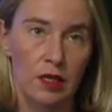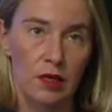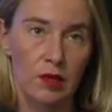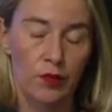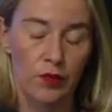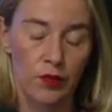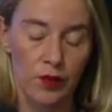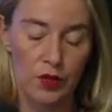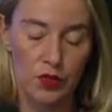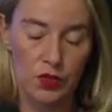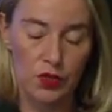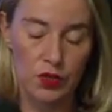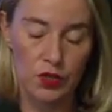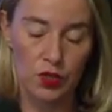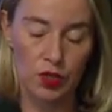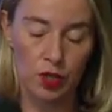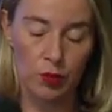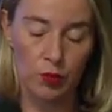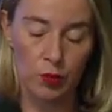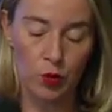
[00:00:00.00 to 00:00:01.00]

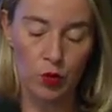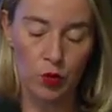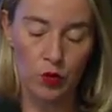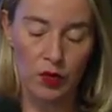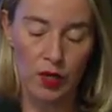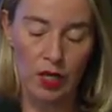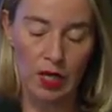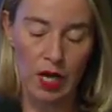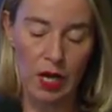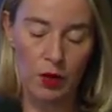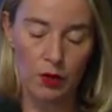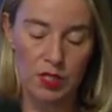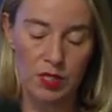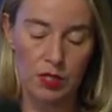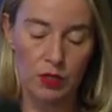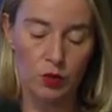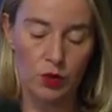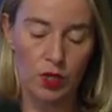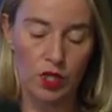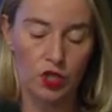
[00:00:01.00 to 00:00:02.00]
First, improving our
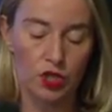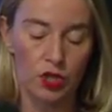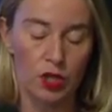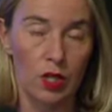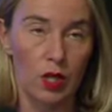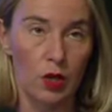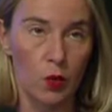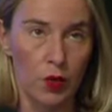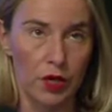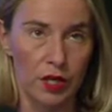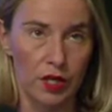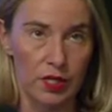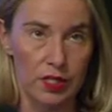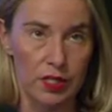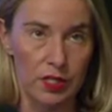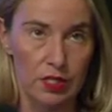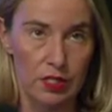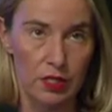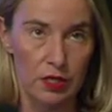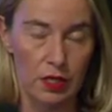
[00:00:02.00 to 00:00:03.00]
situational
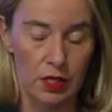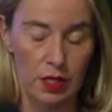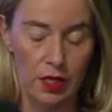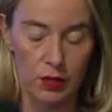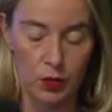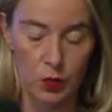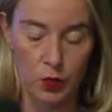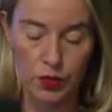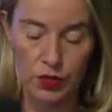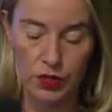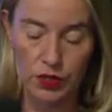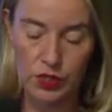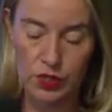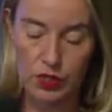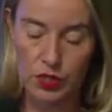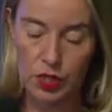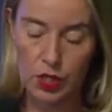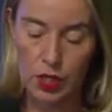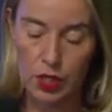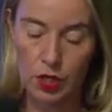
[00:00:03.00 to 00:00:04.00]
awareness. In other
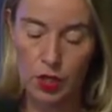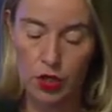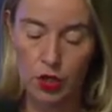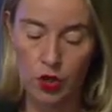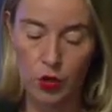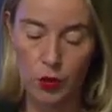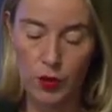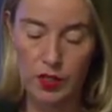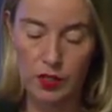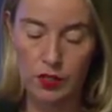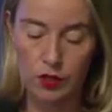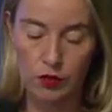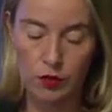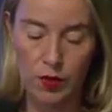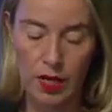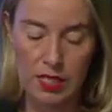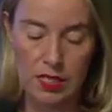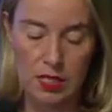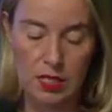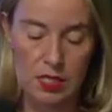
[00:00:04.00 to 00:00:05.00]
words, knowing the
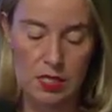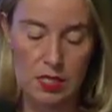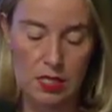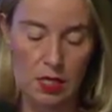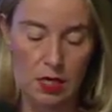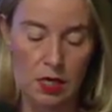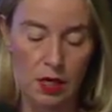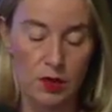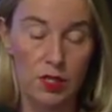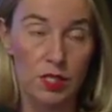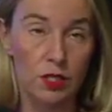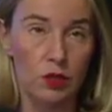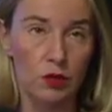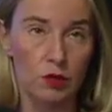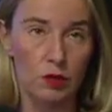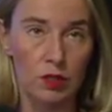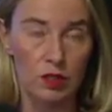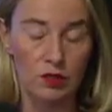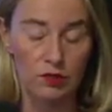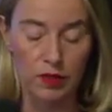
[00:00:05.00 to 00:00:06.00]
threats and our
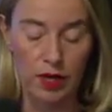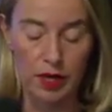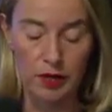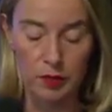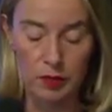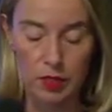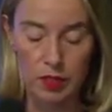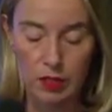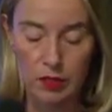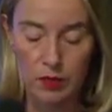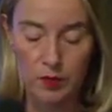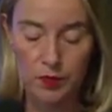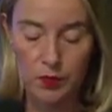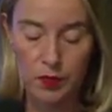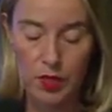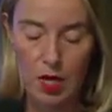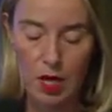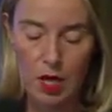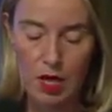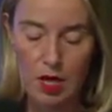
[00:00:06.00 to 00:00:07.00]
security environment.
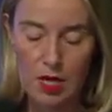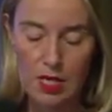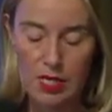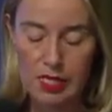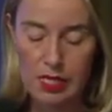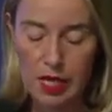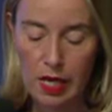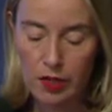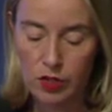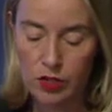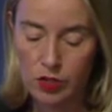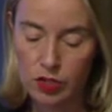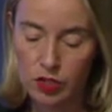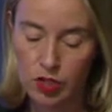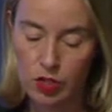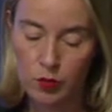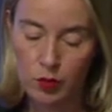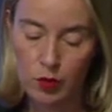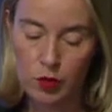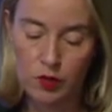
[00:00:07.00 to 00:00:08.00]
Second,
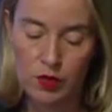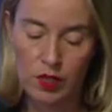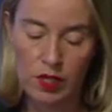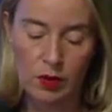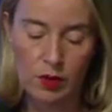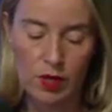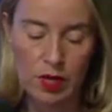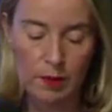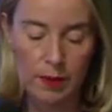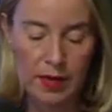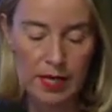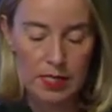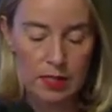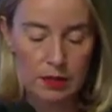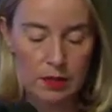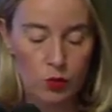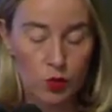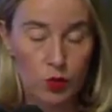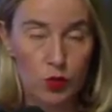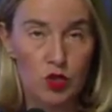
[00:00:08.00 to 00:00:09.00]
improving our
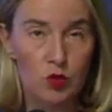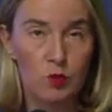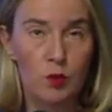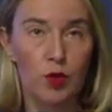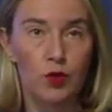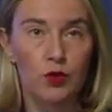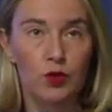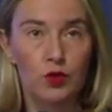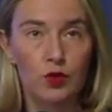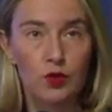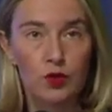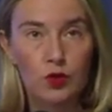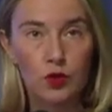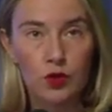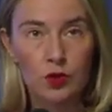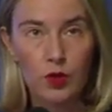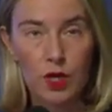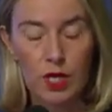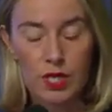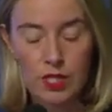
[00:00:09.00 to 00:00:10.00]
capacity to respond to
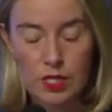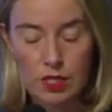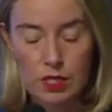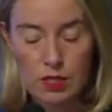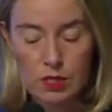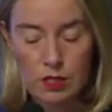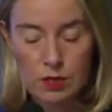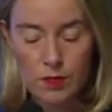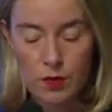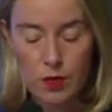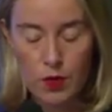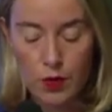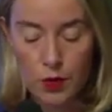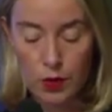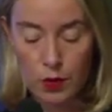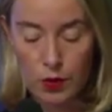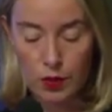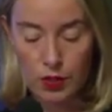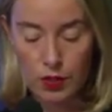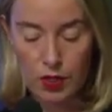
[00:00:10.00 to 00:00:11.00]
crisis.
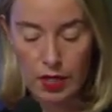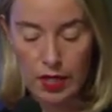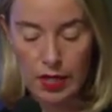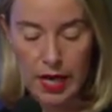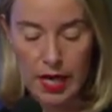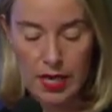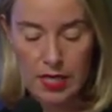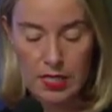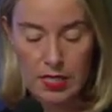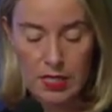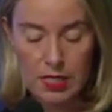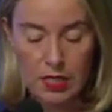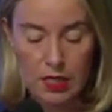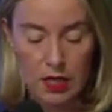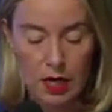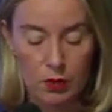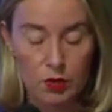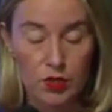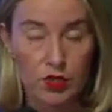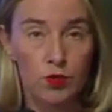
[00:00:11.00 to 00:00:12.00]
Third, enhancing
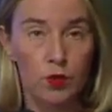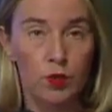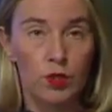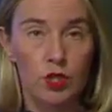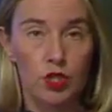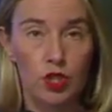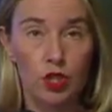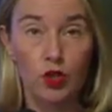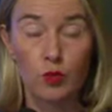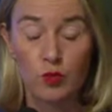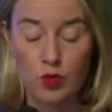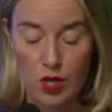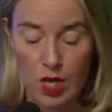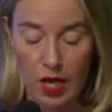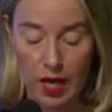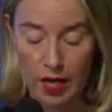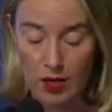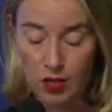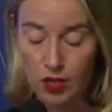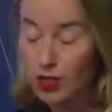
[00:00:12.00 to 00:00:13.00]
our strategic
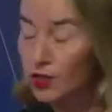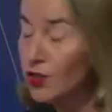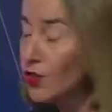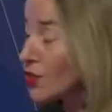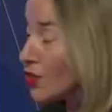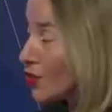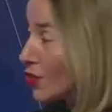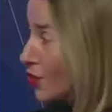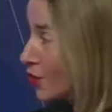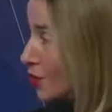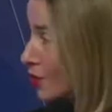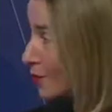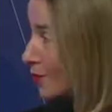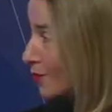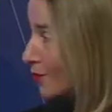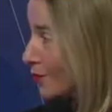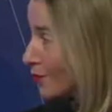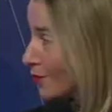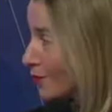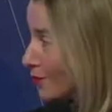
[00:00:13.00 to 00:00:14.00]
communications.
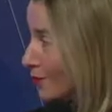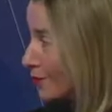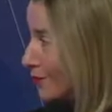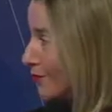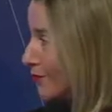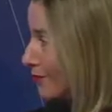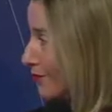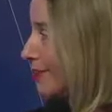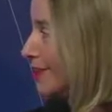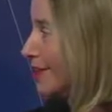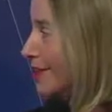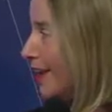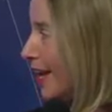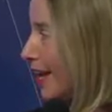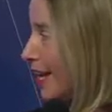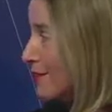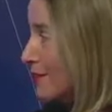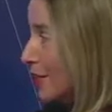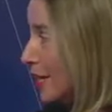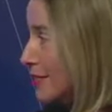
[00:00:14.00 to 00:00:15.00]

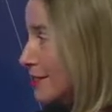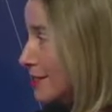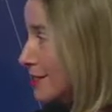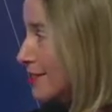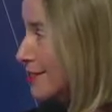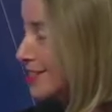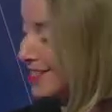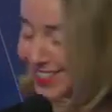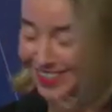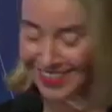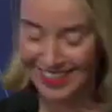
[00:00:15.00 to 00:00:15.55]
I have an S.